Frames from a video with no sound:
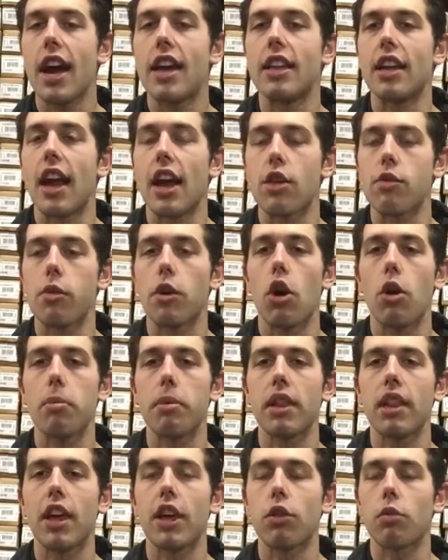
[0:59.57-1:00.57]
and then as we go
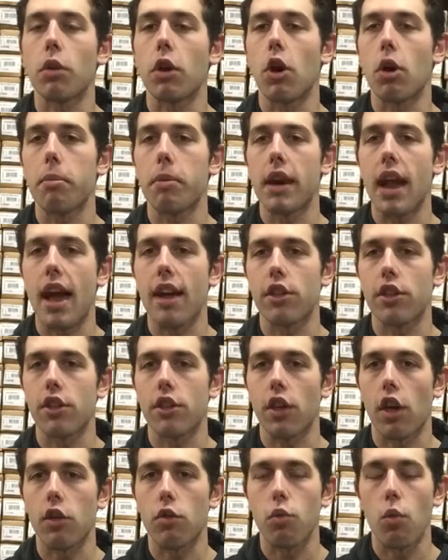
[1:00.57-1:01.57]
up in length, we go up in
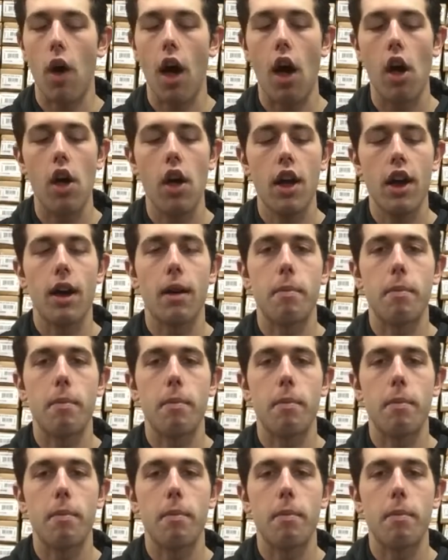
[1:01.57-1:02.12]
ounces as well.